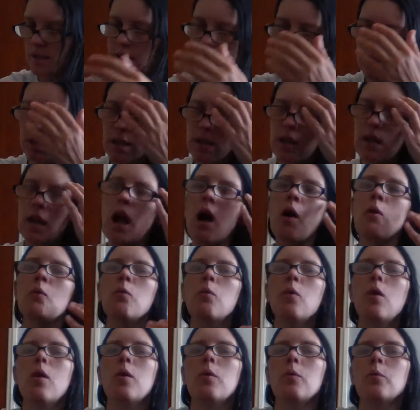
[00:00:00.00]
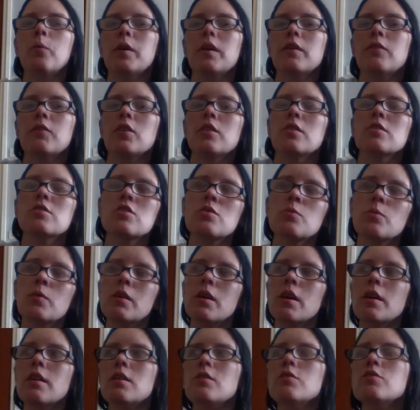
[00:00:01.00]
see what we've got. So what
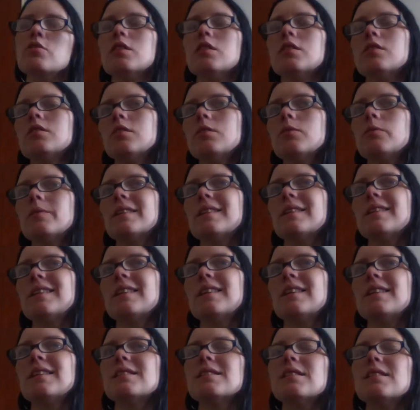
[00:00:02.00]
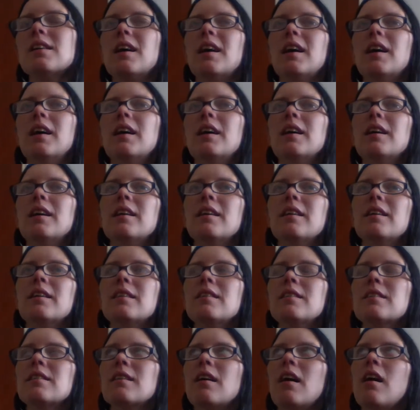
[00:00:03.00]
I usually do with these
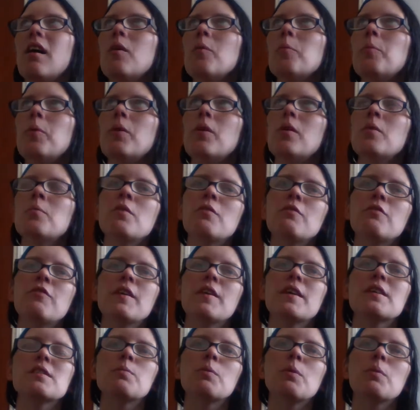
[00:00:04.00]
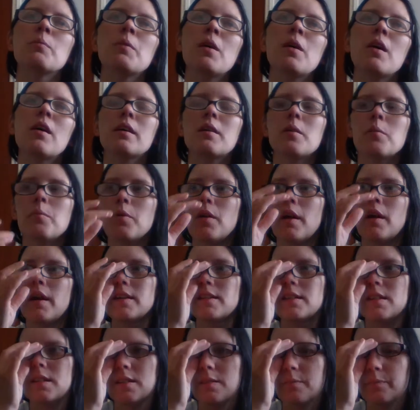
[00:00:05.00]
is I'll put them on Facebook
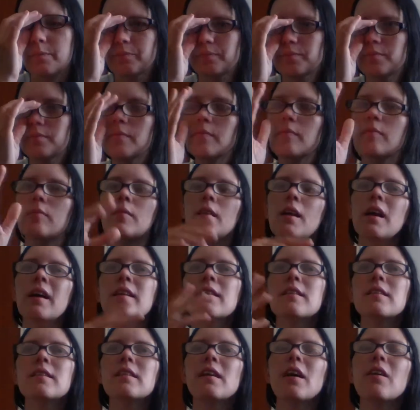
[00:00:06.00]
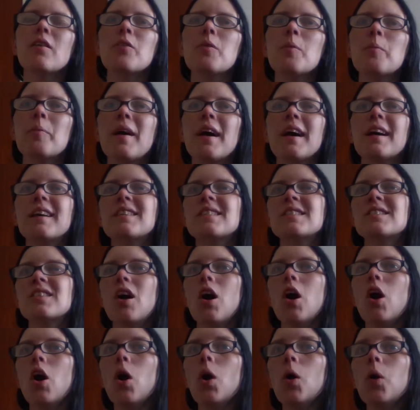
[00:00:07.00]
Marketplace and sell the bag as a
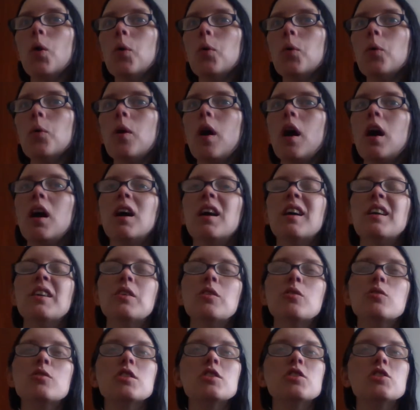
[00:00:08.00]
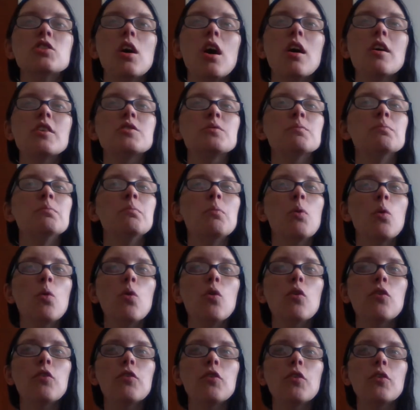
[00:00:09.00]
whole. Usually charge
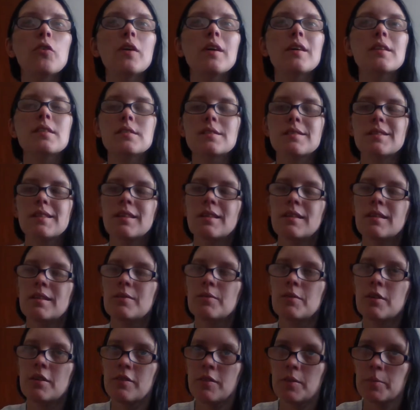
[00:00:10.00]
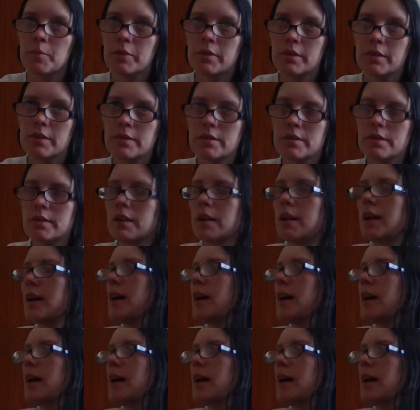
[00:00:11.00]
more for it, if I'm honest.